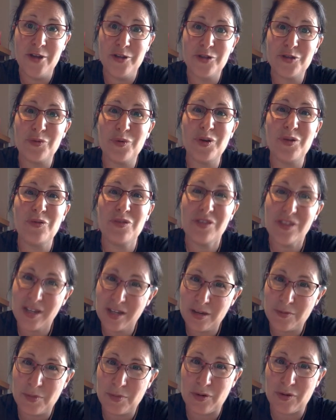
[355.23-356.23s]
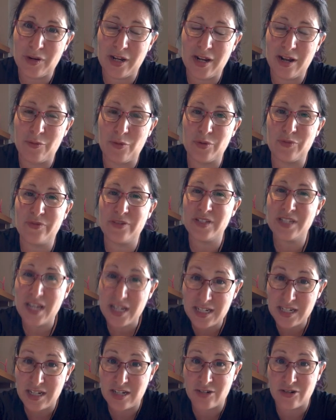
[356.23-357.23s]
So when you think about it, when phys
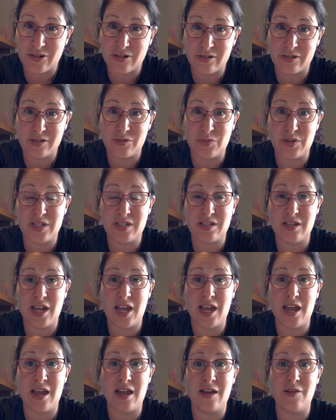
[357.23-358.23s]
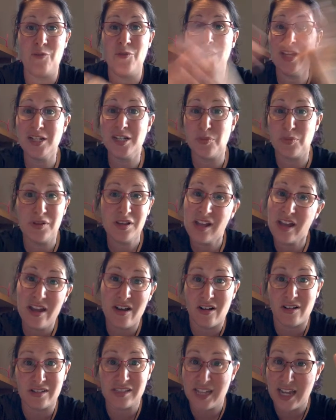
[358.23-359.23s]
ed teachers, we say we get to play
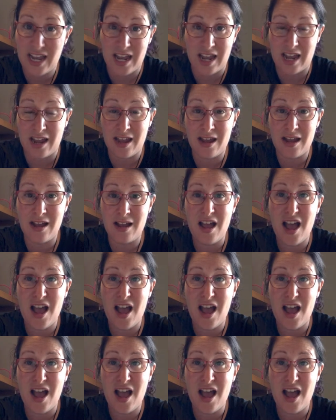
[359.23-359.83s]
all day.